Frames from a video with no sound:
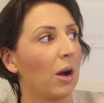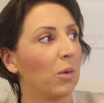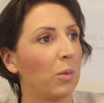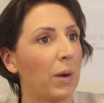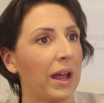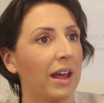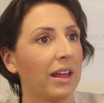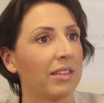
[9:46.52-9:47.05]

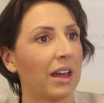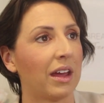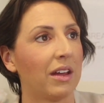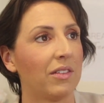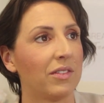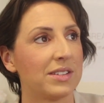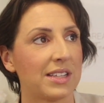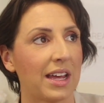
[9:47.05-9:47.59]
where
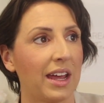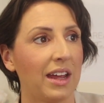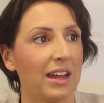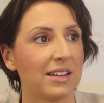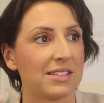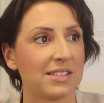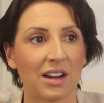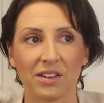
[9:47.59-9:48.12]
they've,
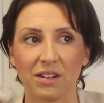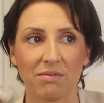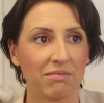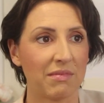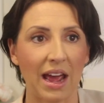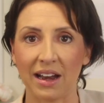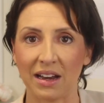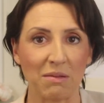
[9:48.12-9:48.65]
say, started
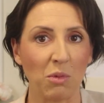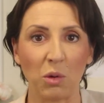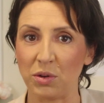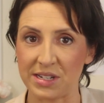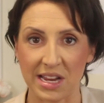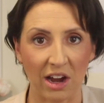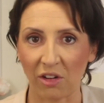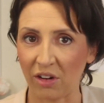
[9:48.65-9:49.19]
adding more
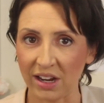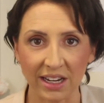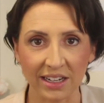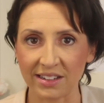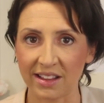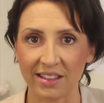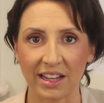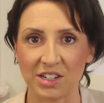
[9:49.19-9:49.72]
dairy
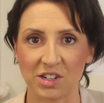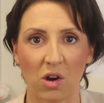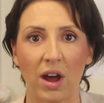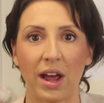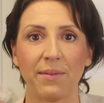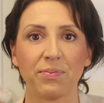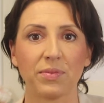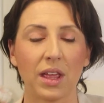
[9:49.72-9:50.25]
into their
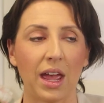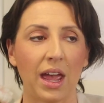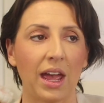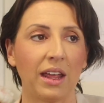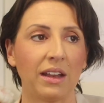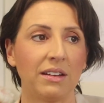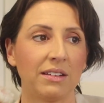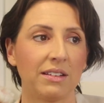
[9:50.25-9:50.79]
diet
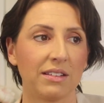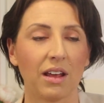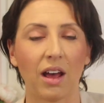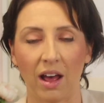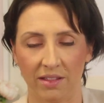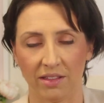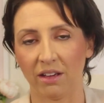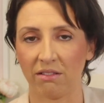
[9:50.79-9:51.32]
and
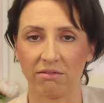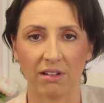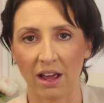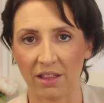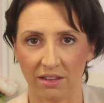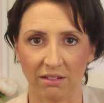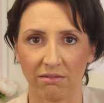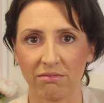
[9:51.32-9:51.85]

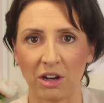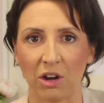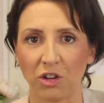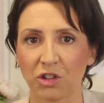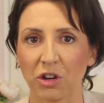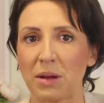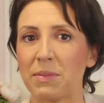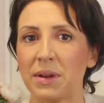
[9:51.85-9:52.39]
other
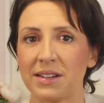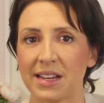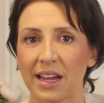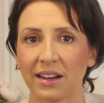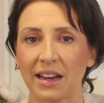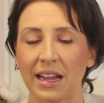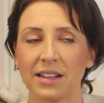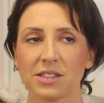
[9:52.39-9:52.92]
treatment
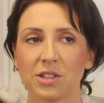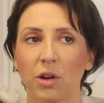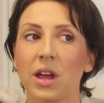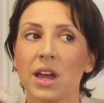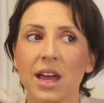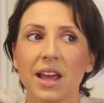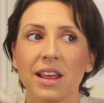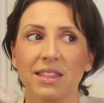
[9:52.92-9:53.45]
techniques.
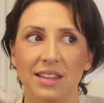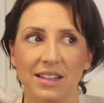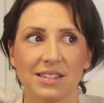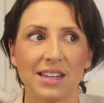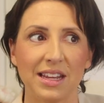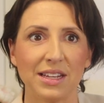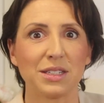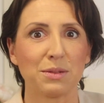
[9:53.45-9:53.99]
So
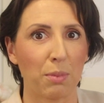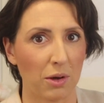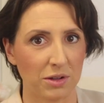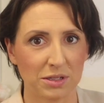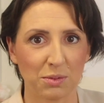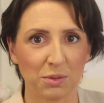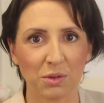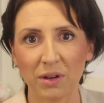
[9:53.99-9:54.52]
this is
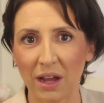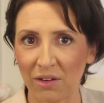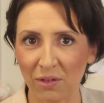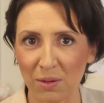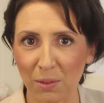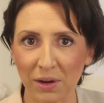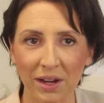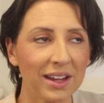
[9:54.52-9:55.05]
possible,
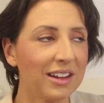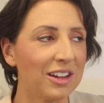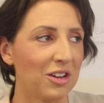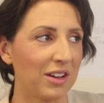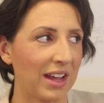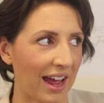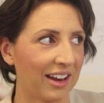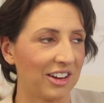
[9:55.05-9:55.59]
everybody.
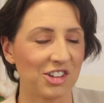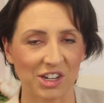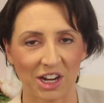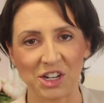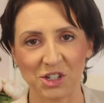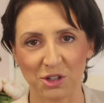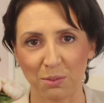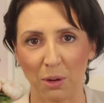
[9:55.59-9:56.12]
You can
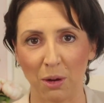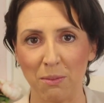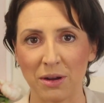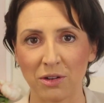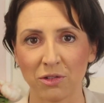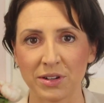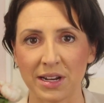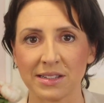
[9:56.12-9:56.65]
change your bone
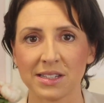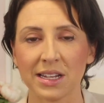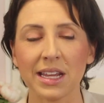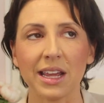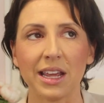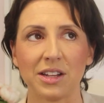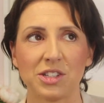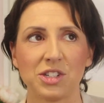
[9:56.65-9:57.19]
mineral
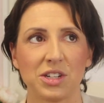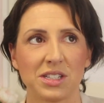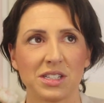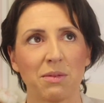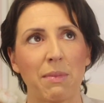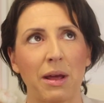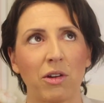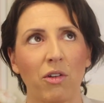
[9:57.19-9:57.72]
density. It's just
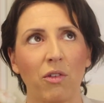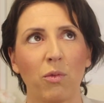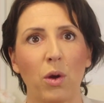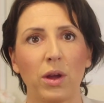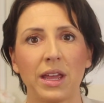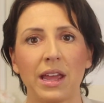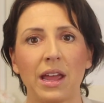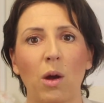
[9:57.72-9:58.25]
a matter of
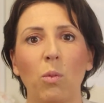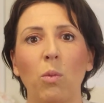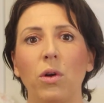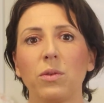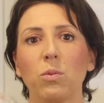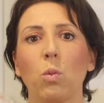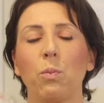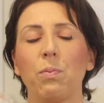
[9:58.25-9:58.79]
working out
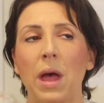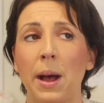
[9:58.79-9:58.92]
what